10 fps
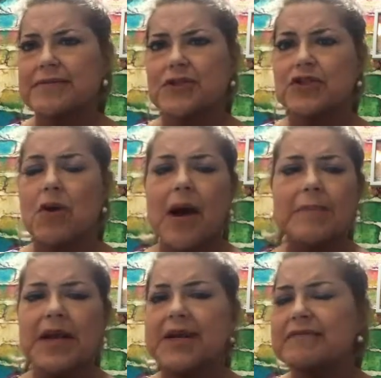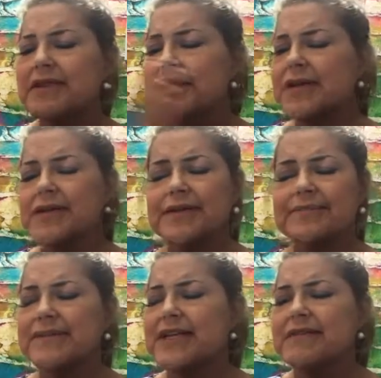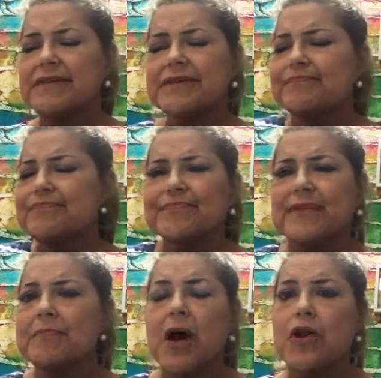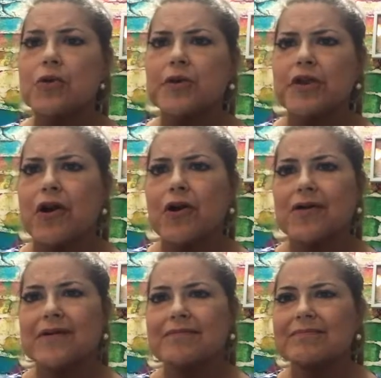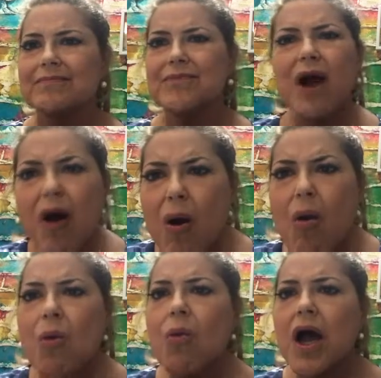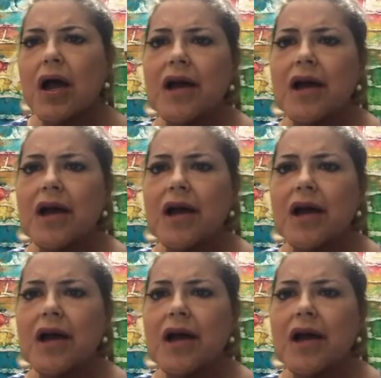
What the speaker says: So I'm not even gonna bother with her. No.